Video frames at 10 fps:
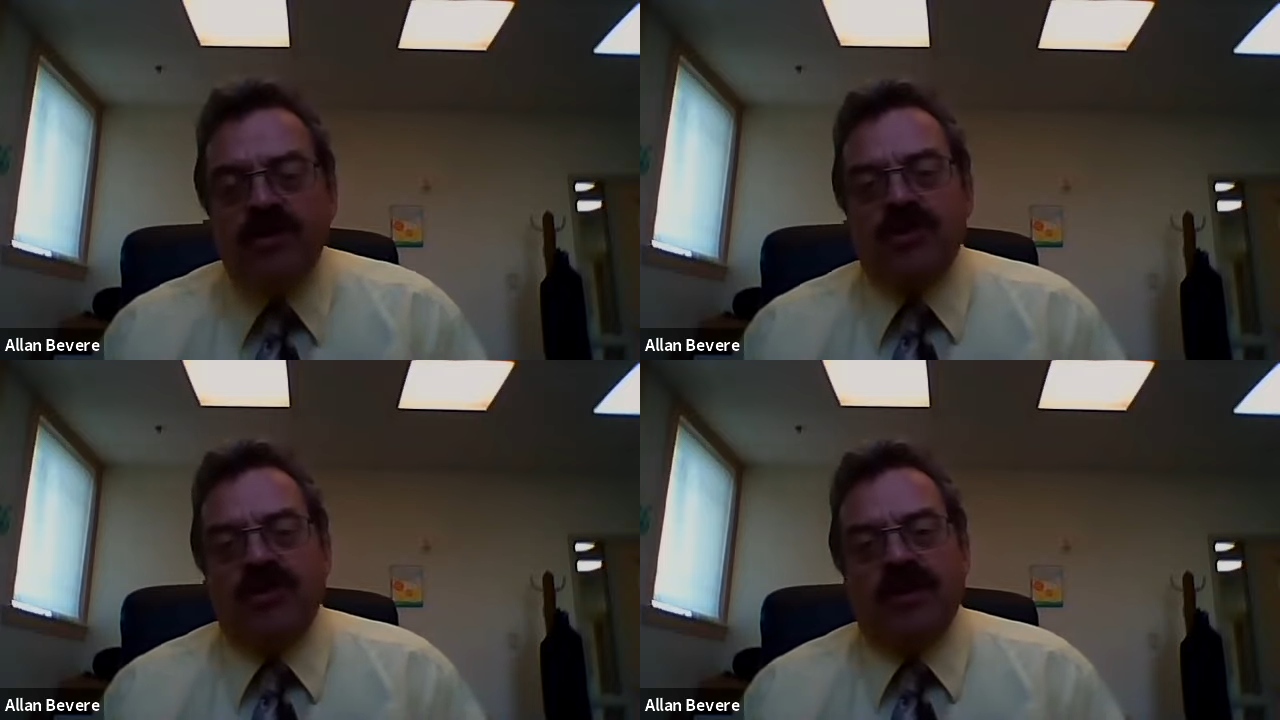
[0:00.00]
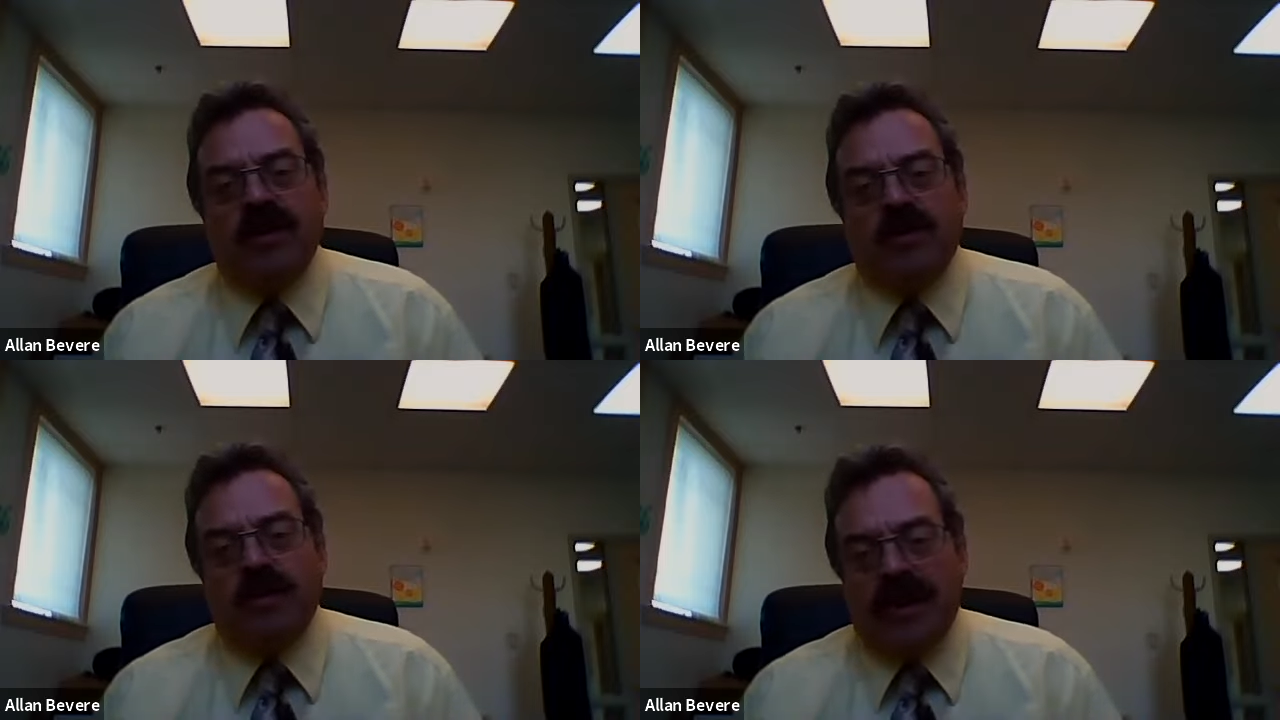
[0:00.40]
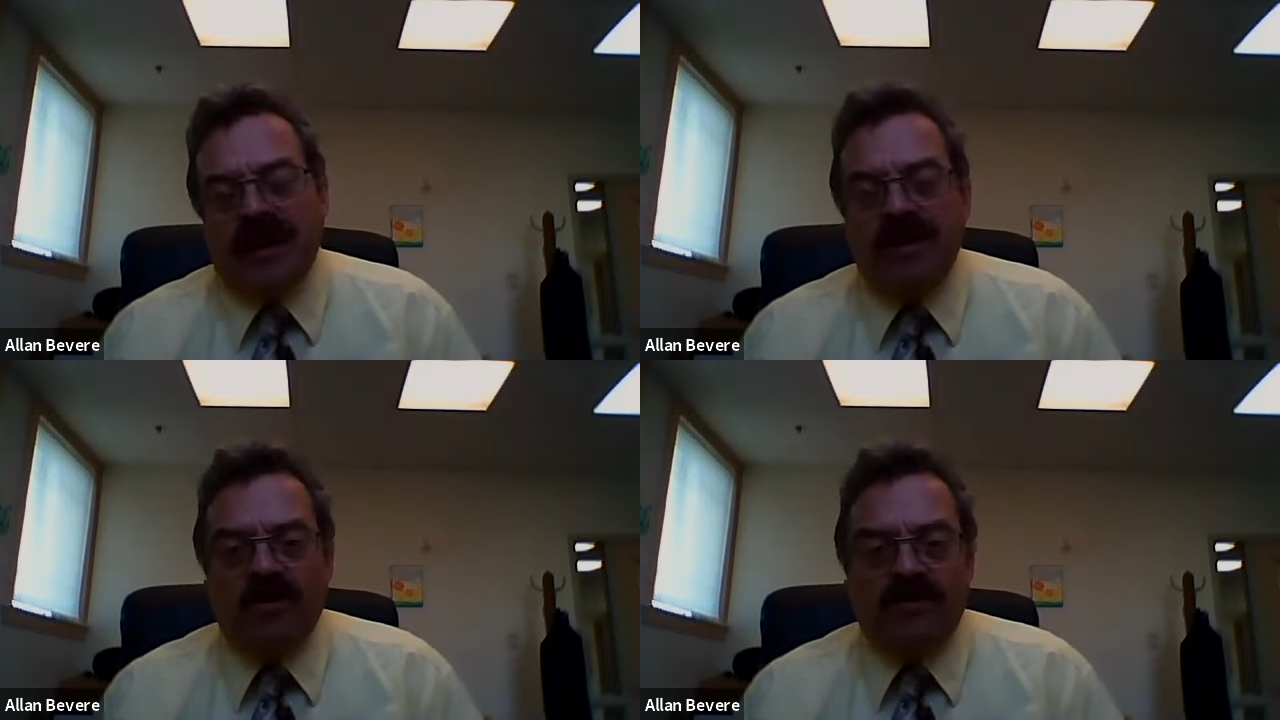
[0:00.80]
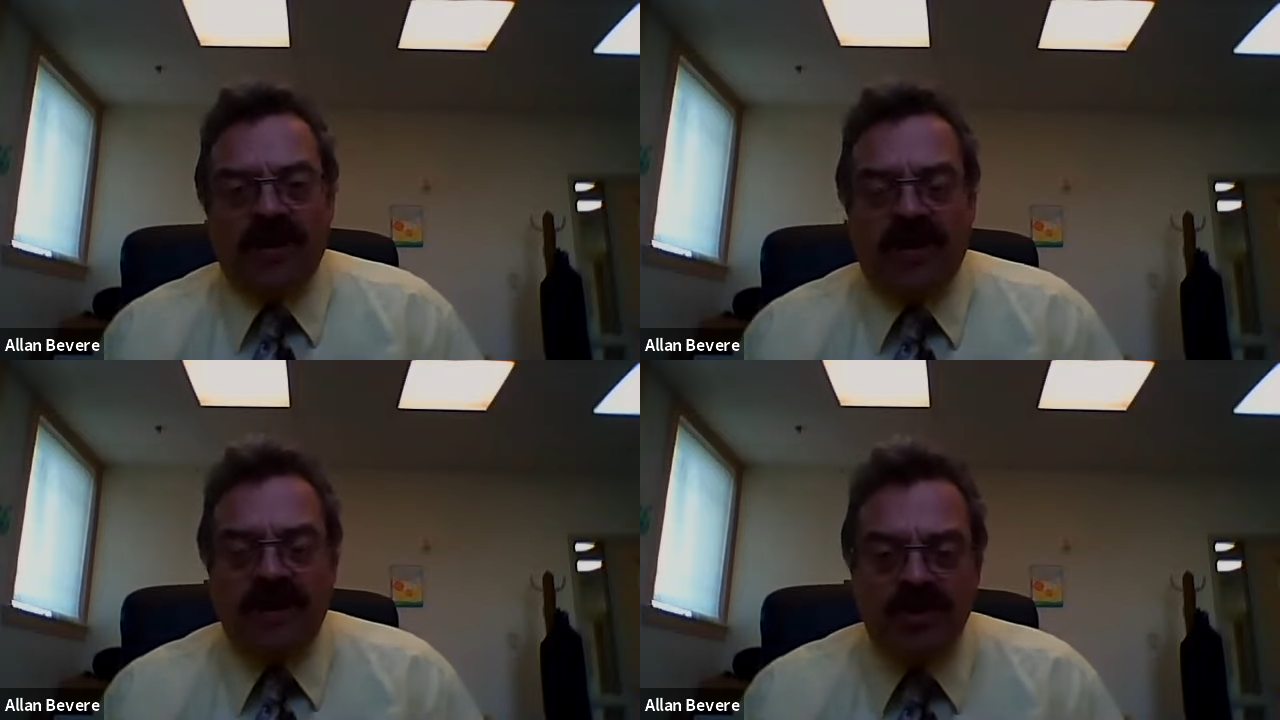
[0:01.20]
So you get a reminder
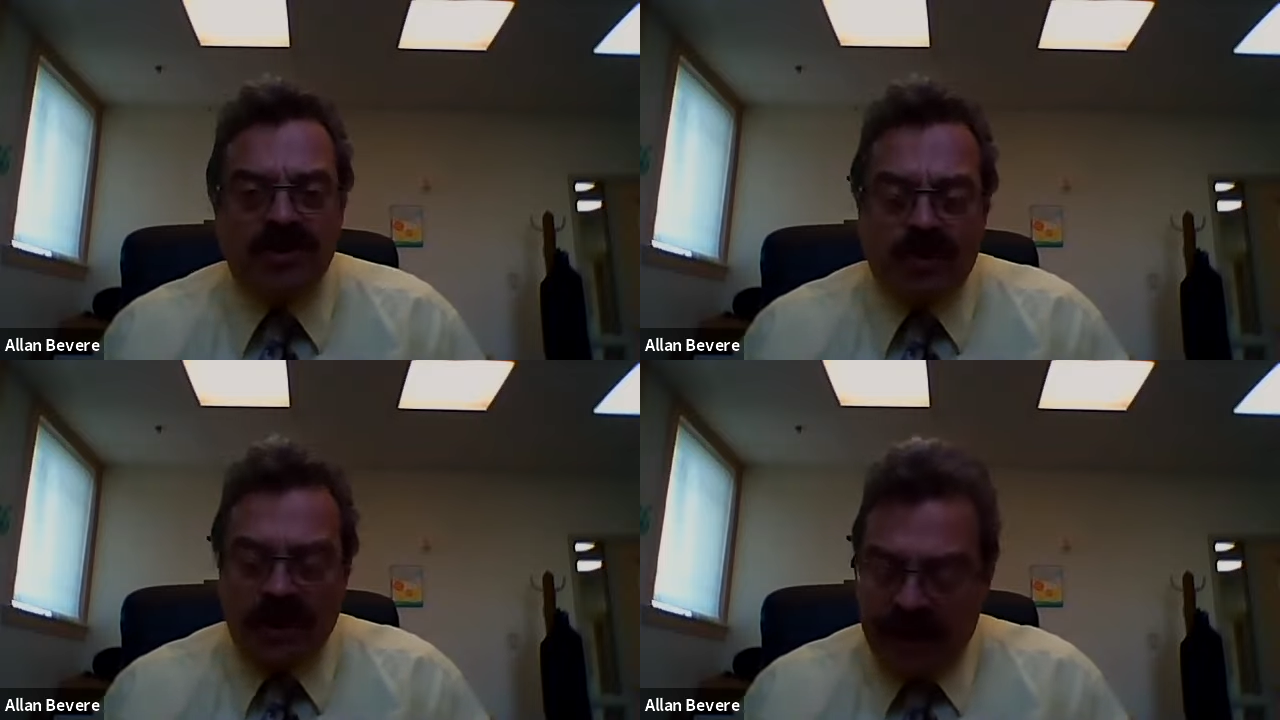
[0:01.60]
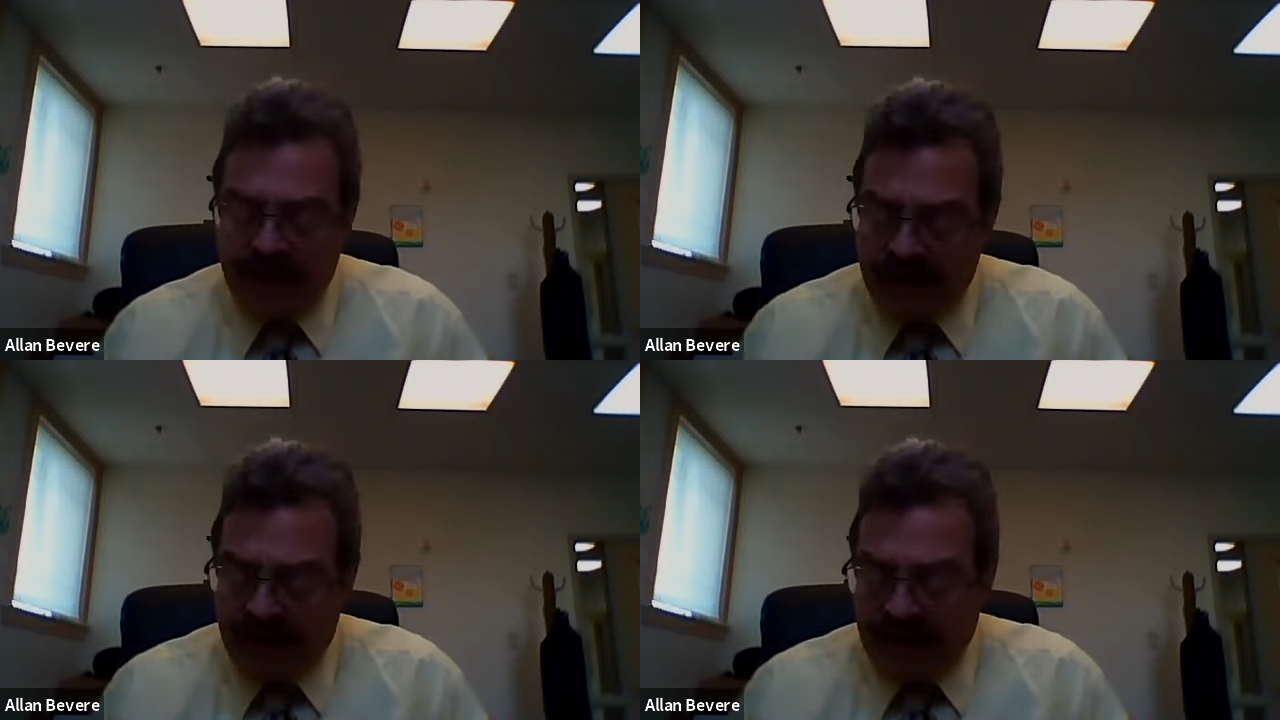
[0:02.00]
of the history.